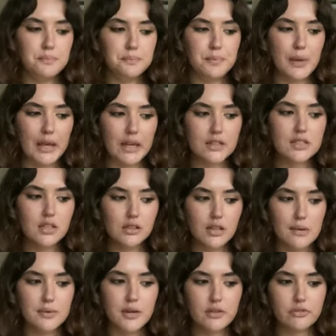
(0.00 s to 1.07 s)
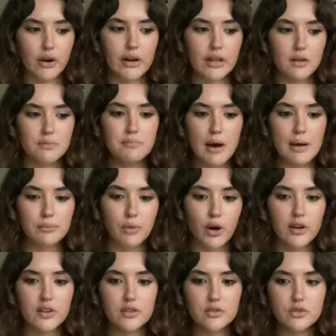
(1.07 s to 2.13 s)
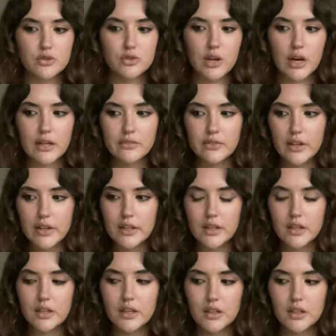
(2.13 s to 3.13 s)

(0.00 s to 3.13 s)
being a celebrity writing a memoir, you do kind of like,